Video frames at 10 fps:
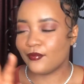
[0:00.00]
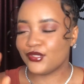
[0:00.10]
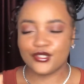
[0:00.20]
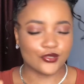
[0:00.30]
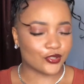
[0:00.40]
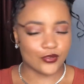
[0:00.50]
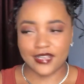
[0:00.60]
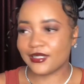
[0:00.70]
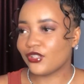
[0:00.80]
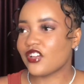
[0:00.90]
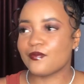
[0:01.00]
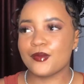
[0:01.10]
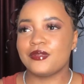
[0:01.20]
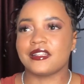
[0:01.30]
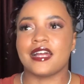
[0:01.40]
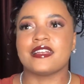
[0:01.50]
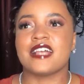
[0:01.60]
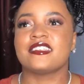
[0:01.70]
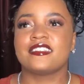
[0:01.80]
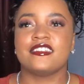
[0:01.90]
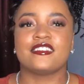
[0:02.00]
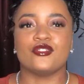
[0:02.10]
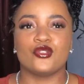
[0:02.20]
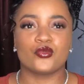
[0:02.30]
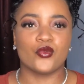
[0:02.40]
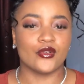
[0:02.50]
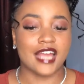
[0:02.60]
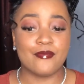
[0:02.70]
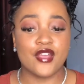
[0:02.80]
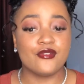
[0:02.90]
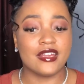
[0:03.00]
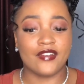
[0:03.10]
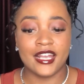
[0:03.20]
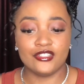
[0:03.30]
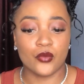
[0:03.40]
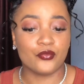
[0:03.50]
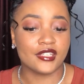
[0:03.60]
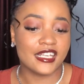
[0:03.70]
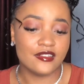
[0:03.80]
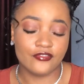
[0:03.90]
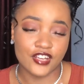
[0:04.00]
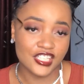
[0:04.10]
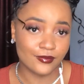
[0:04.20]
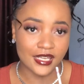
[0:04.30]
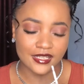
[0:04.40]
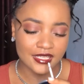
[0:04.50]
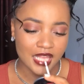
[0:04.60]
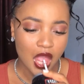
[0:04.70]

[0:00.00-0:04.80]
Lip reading: Jesus Christ, a lot of people that are narcissists in this world, I pray you never end up with any friendship like that.